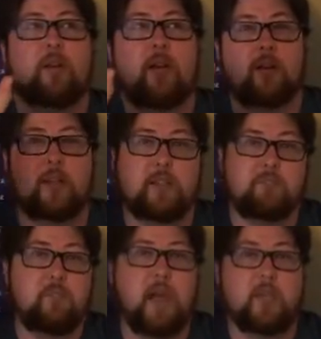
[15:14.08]
And it's
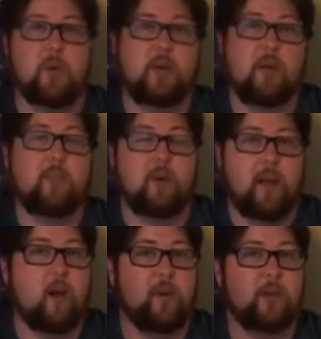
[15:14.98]
men going up there to
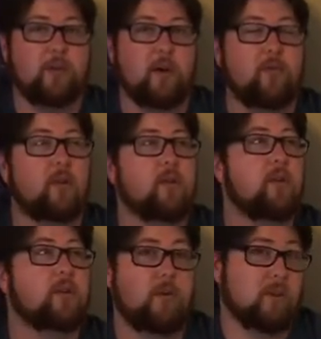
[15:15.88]
help Andrew Garfield.
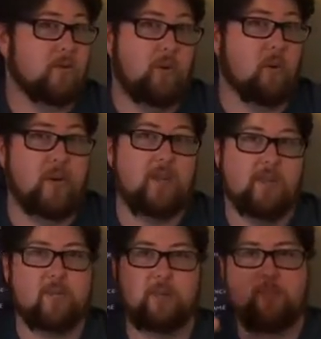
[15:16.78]
So it's like 4 or 5
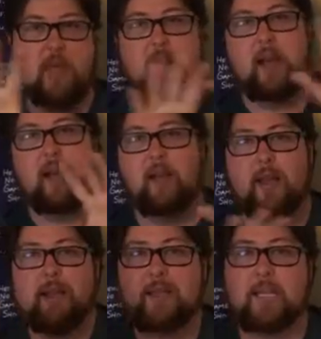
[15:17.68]
different big kind of
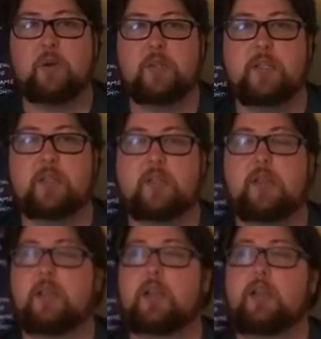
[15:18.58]
like
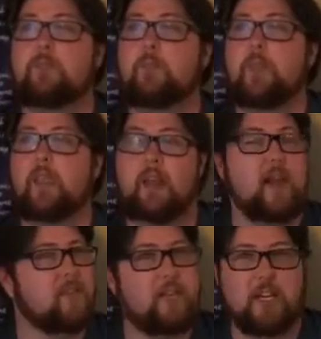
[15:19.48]
sequences. And
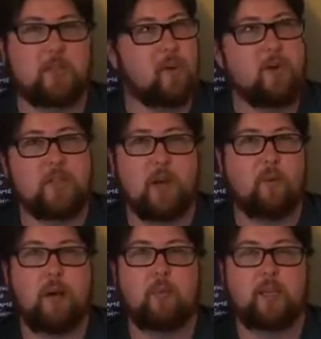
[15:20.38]
I suppose there are
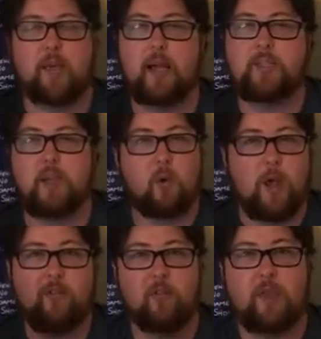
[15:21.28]
probably cuts
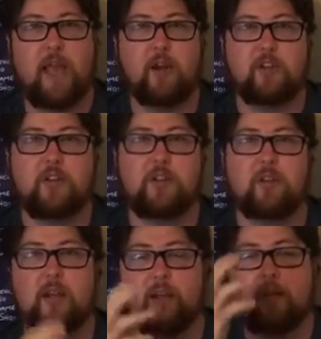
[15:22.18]
away from the action to
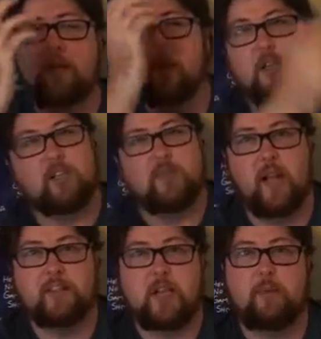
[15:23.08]
like his
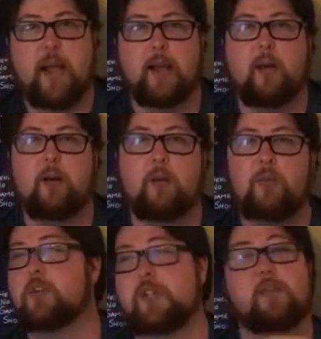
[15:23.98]
fiance back
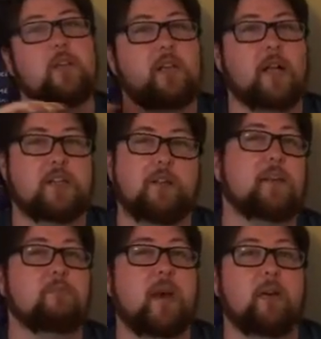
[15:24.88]
home. There's definitely cuts to
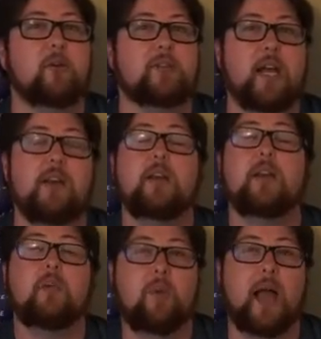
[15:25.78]
like the medical tent
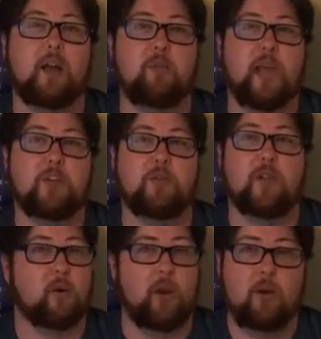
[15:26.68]
back at base where they're
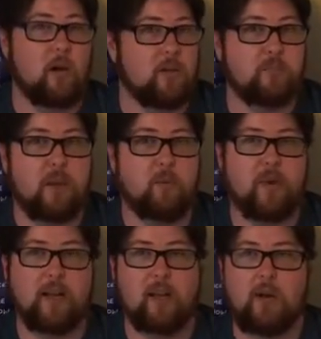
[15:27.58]
like, where are all these people
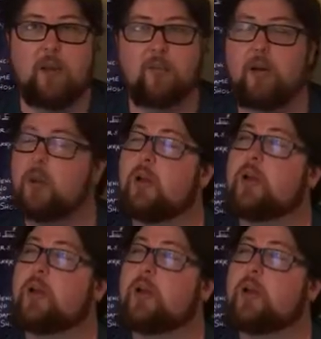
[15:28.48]
fucking coming from?